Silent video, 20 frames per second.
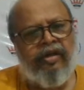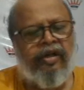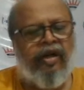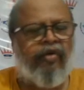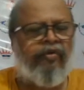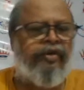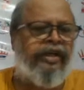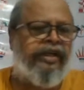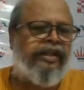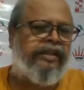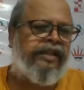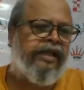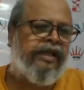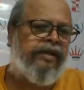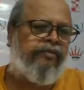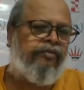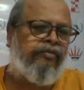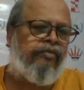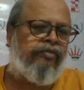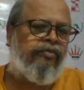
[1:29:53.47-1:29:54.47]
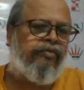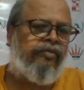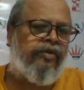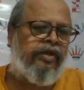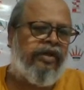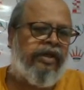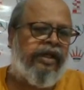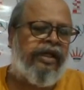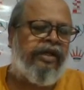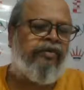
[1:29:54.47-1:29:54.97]
Now winning the game.
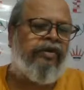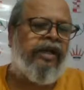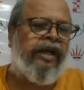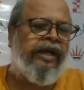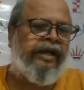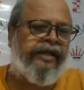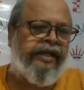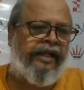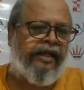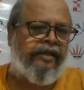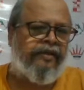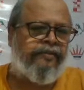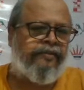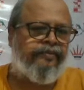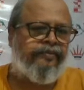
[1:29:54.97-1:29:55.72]
King will enter.